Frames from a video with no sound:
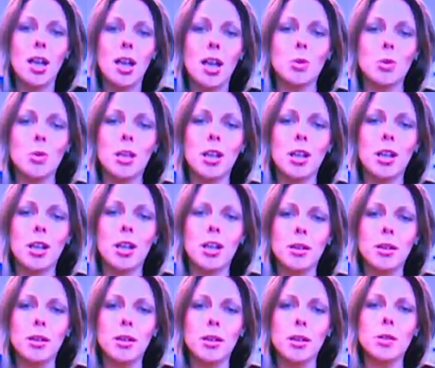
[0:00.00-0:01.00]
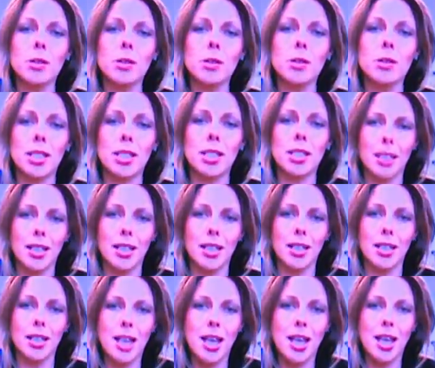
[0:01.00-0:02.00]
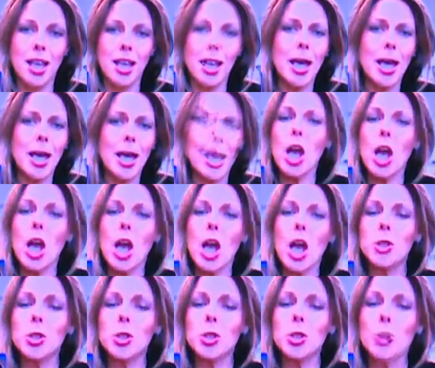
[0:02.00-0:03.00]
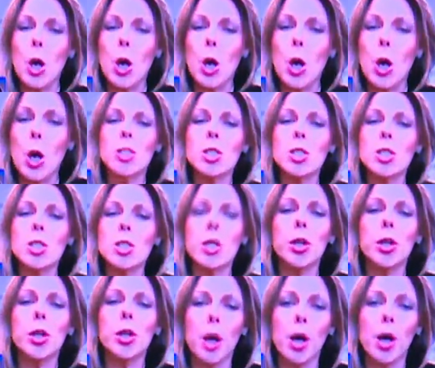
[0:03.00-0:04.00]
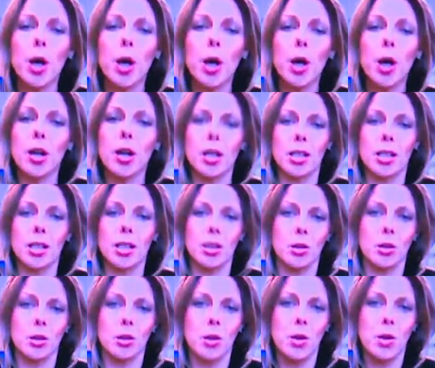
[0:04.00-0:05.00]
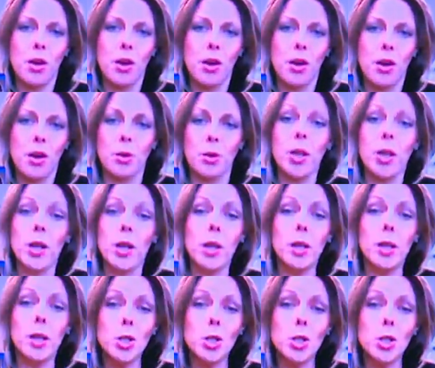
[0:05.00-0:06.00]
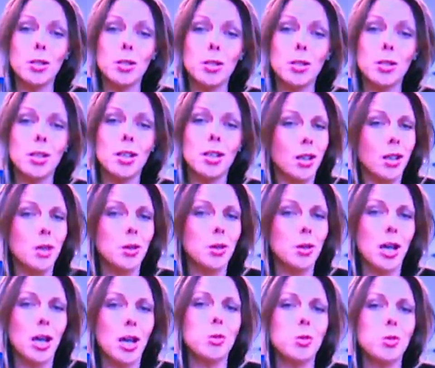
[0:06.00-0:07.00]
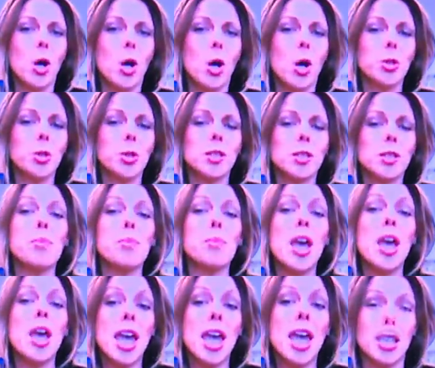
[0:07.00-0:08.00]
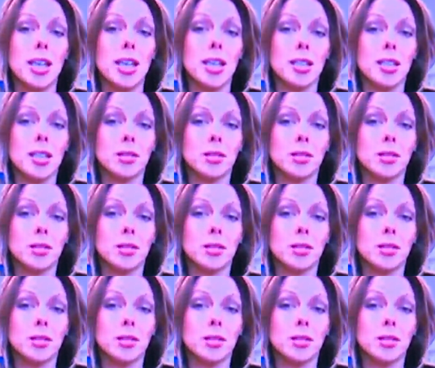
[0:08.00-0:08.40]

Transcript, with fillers: as one in the nearest city. And that challenges our entire healthcare system, from regulations to how doctors get paid.